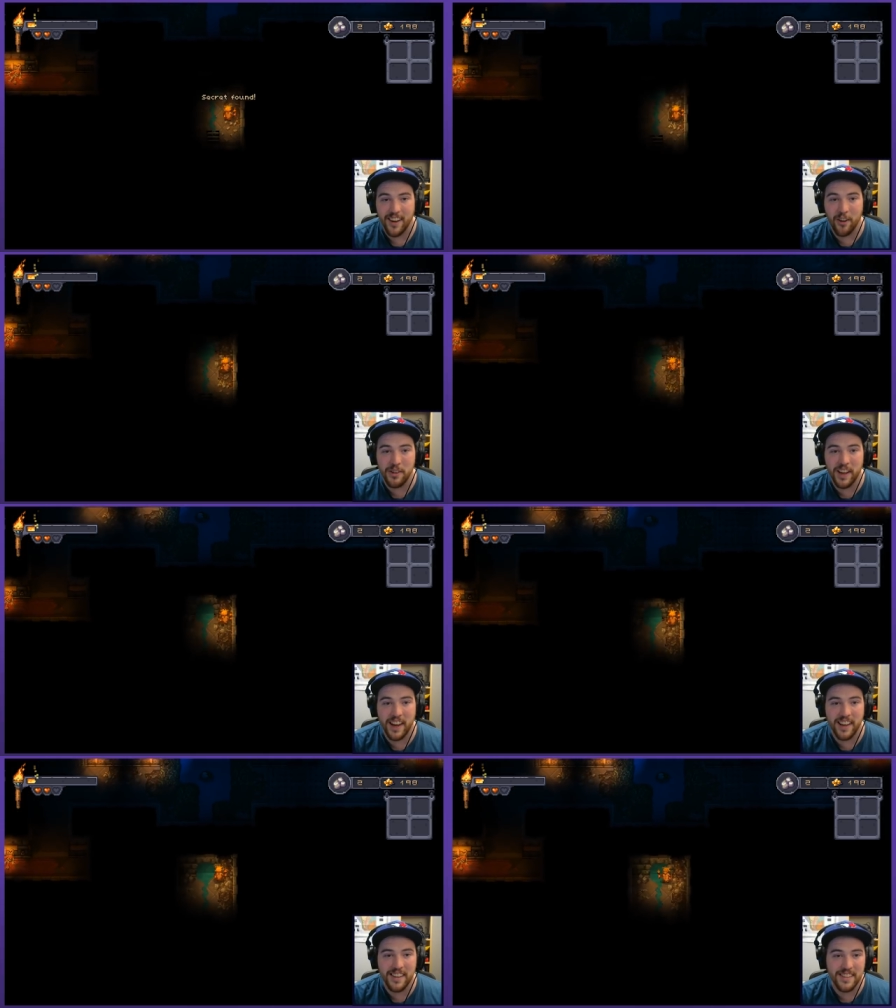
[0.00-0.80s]

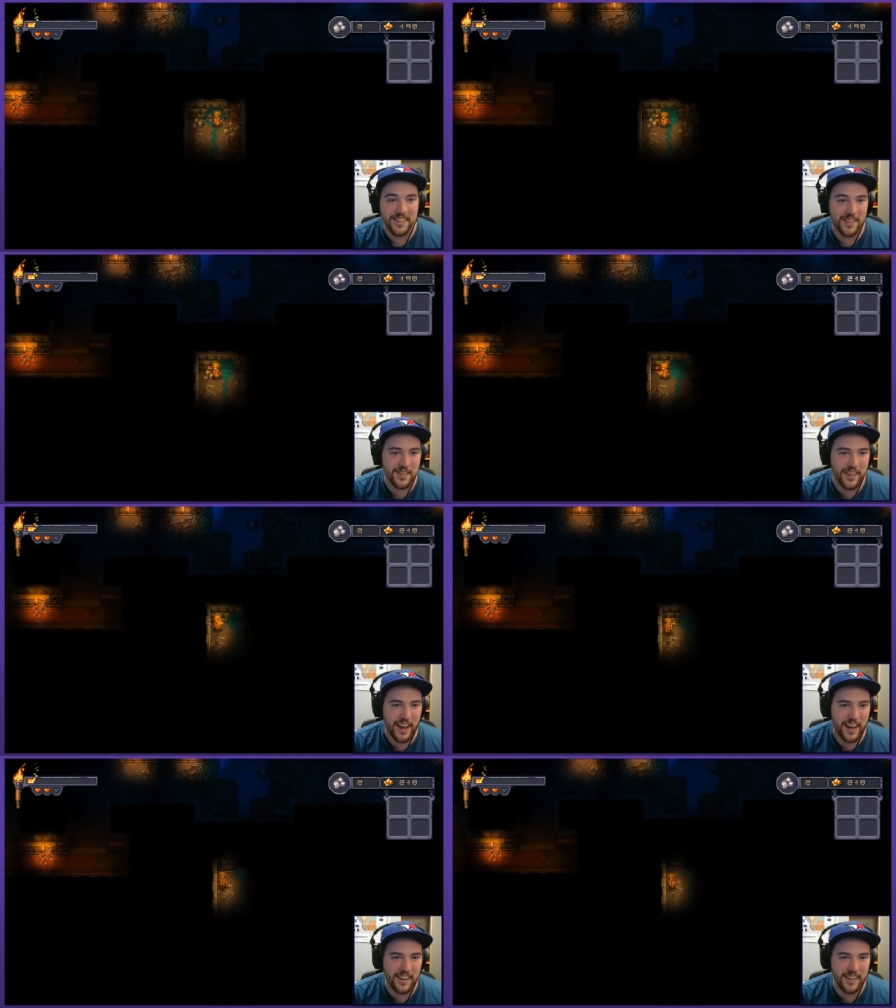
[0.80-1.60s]
Okay. So
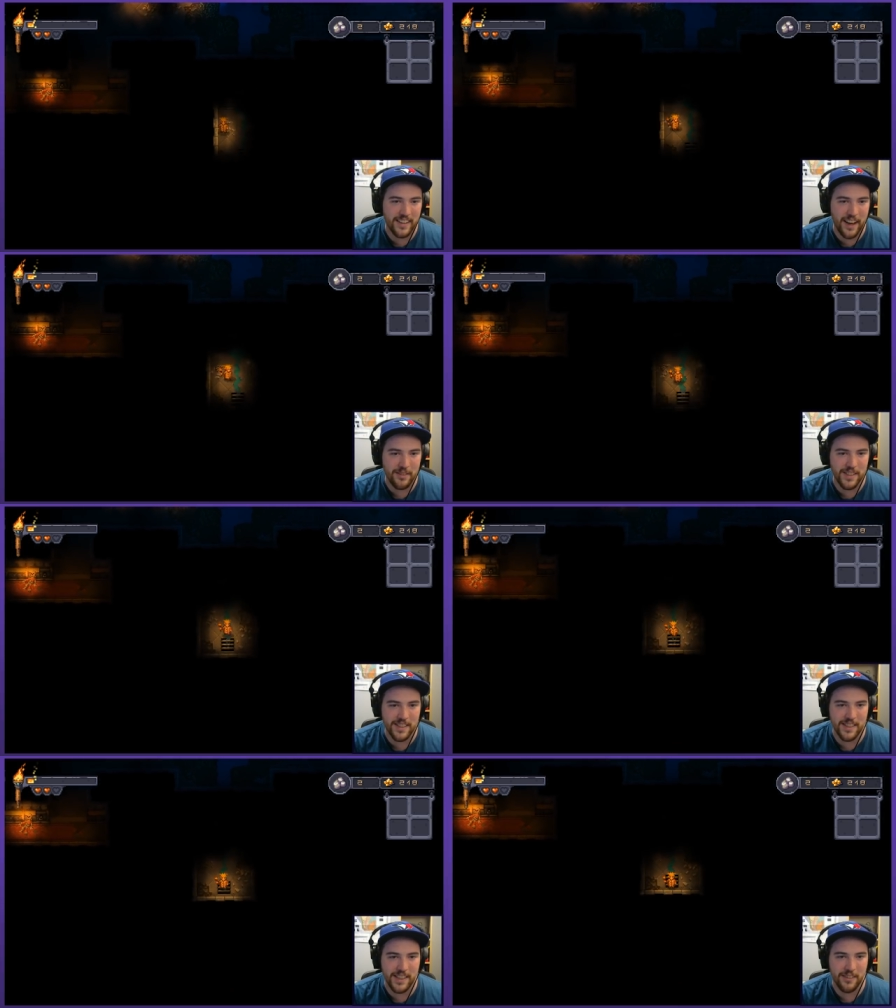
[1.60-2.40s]
that counts
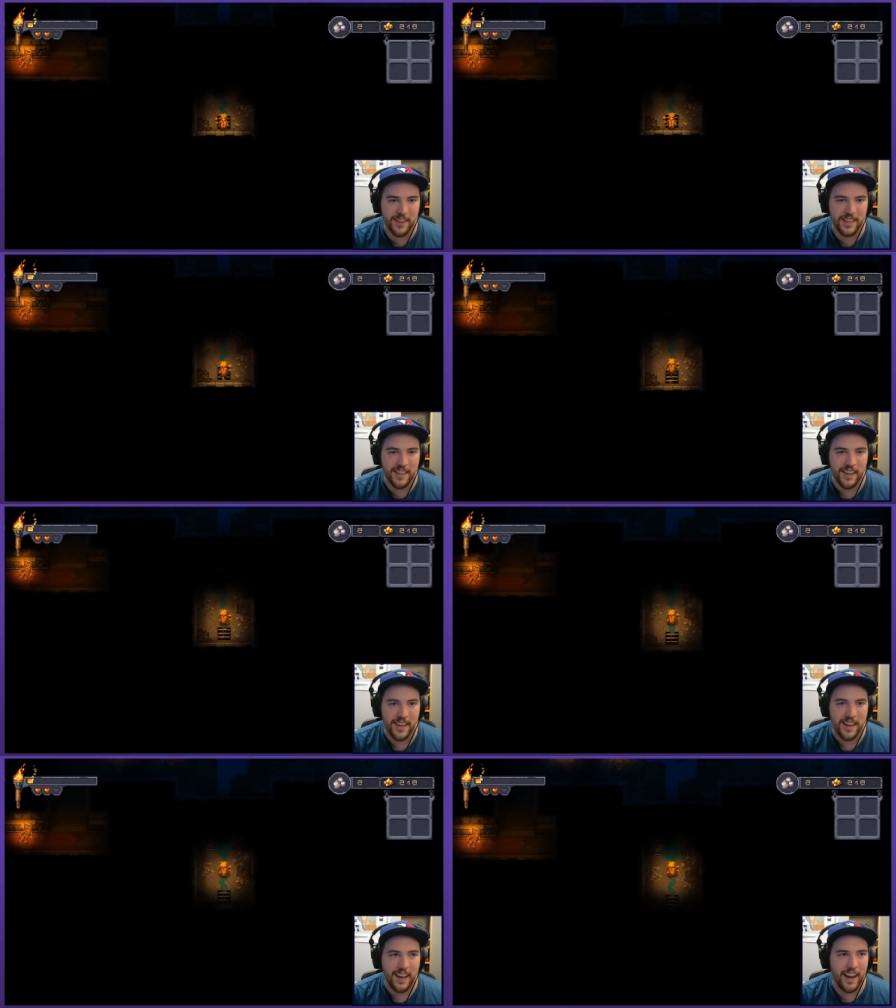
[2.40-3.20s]
as a secret,
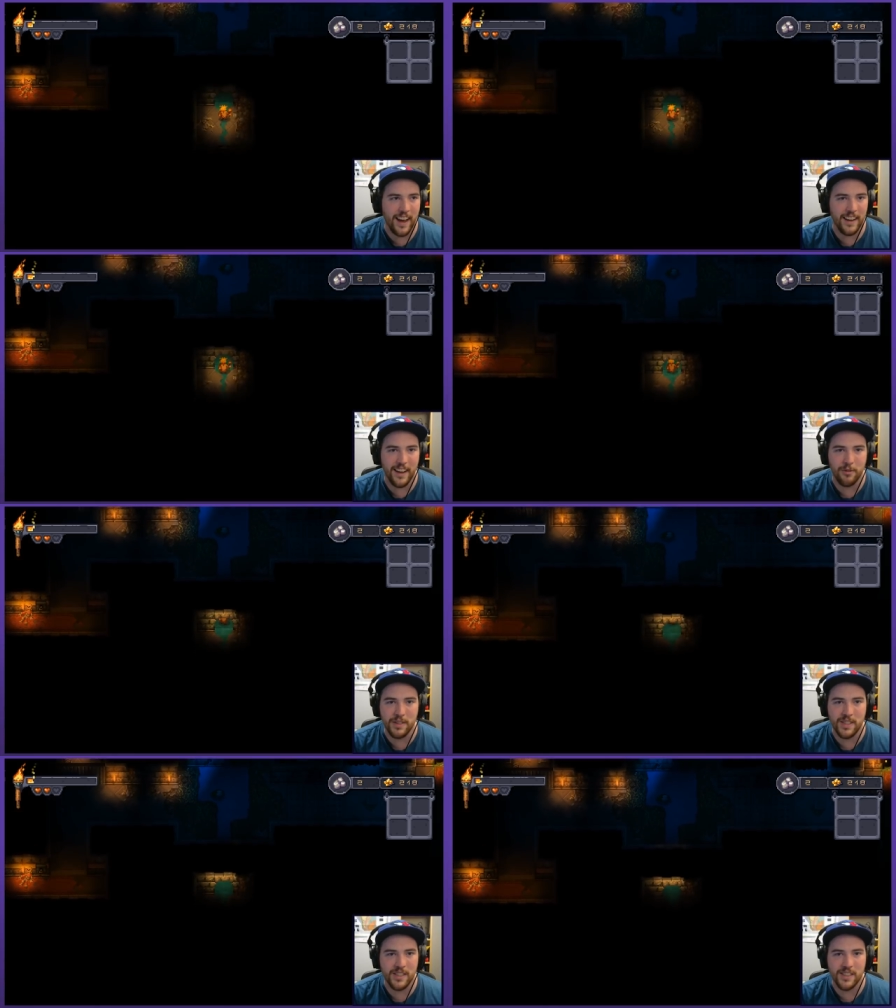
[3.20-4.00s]
and it
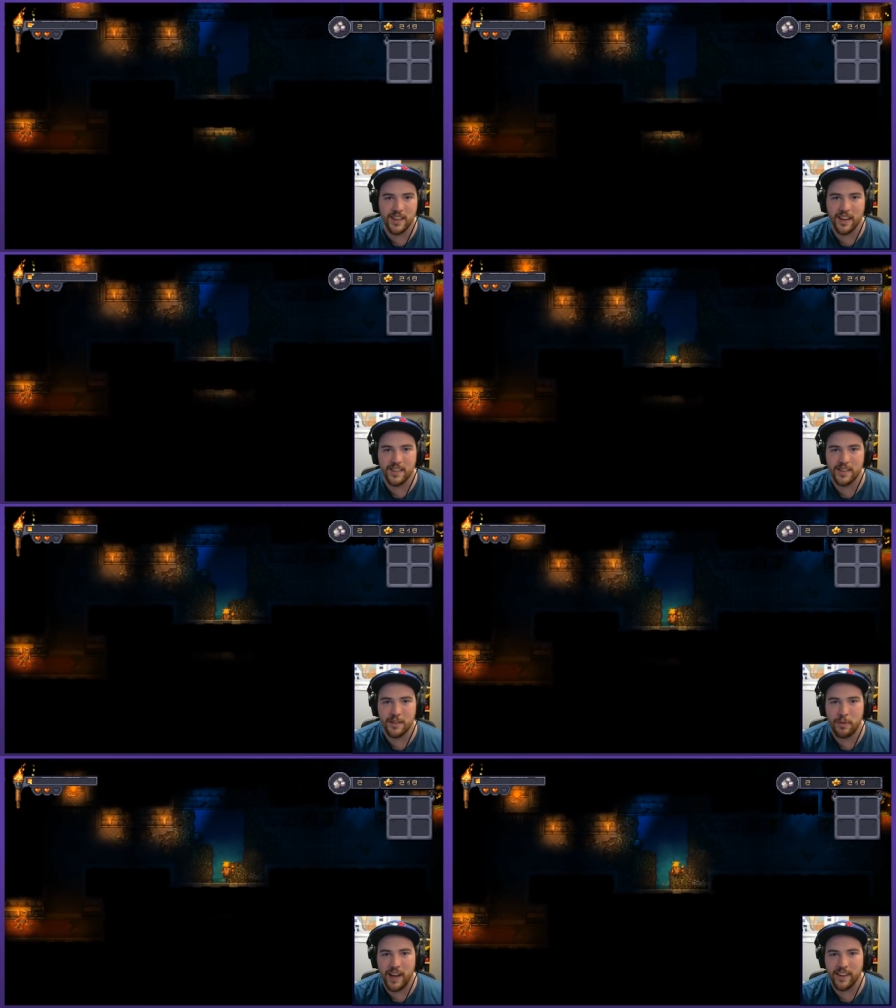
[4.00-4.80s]
was just uh, just
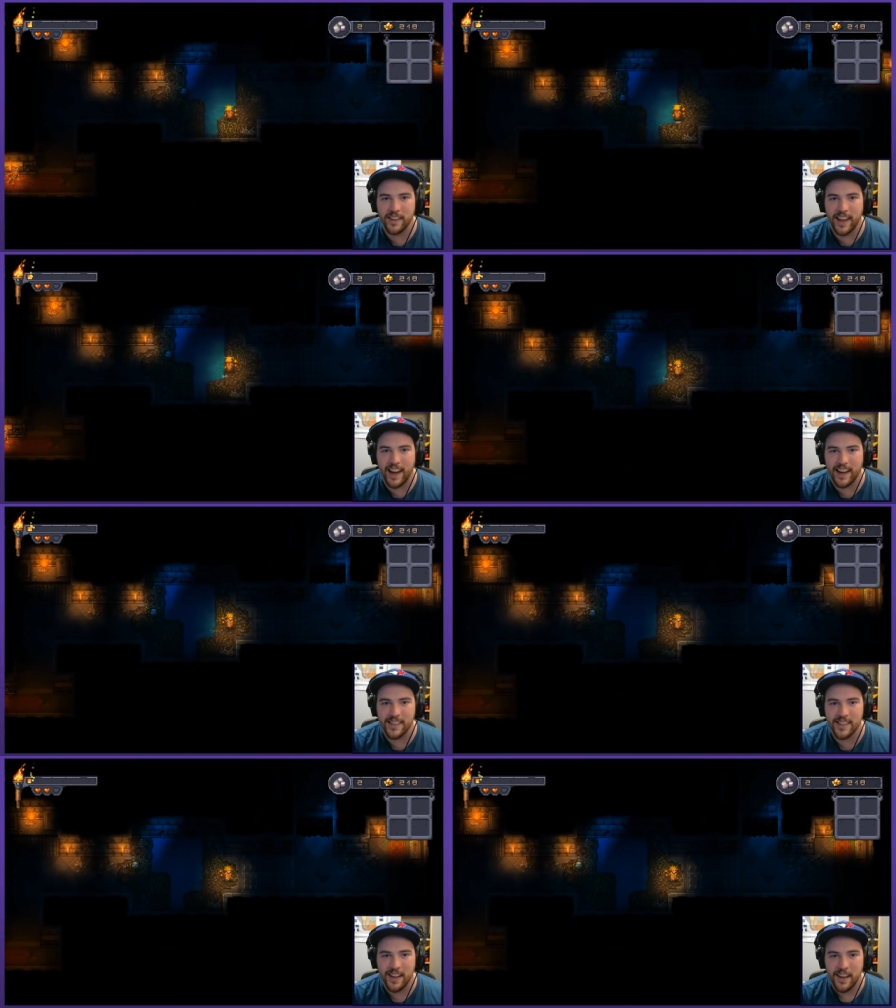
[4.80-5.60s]
a pile of
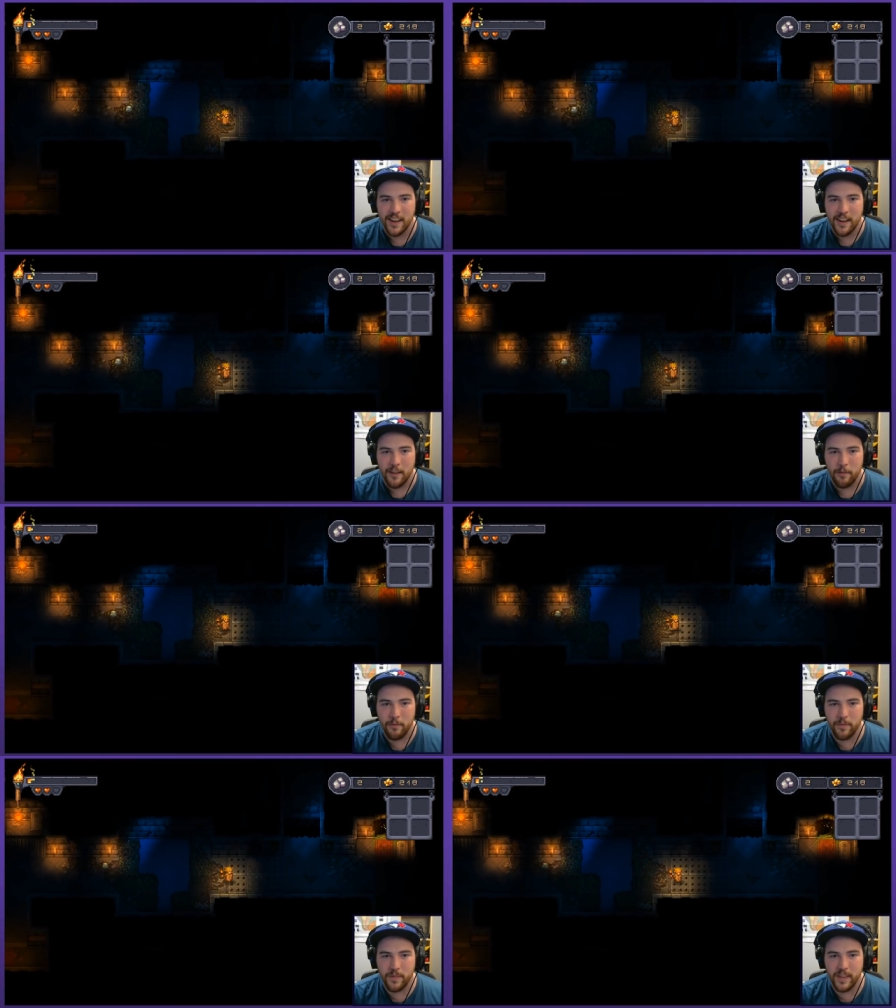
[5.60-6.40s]
cash.
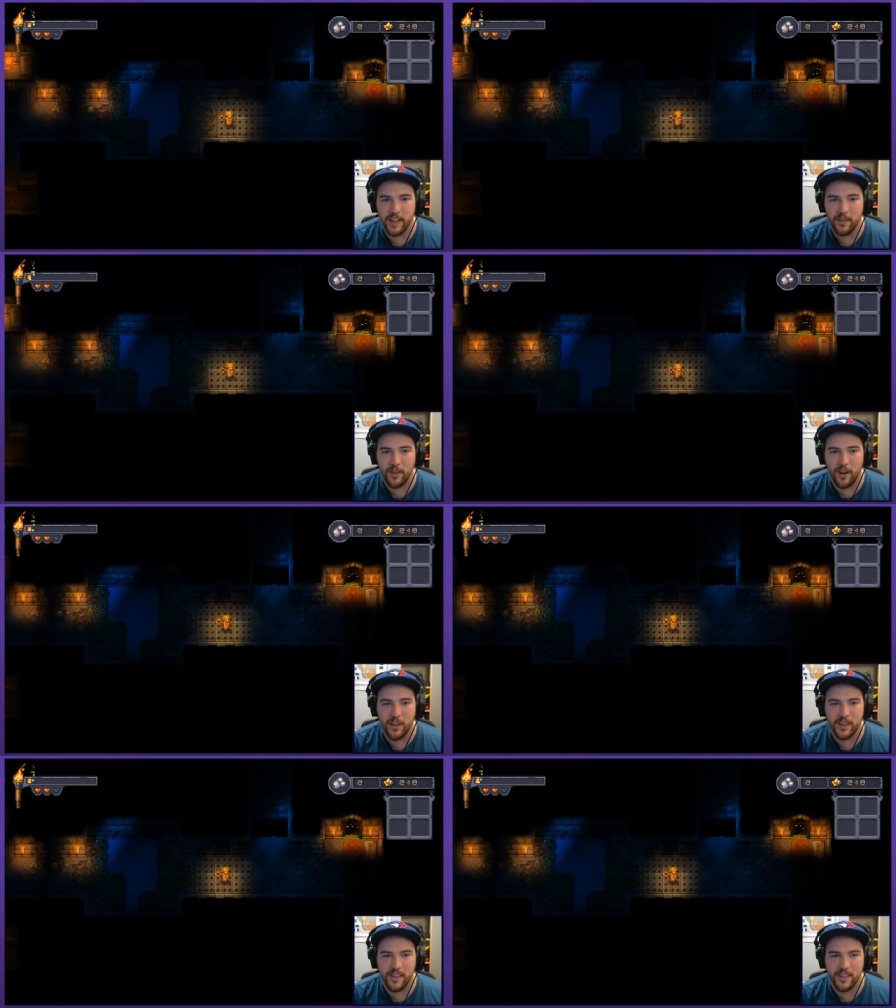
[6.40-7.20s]
There are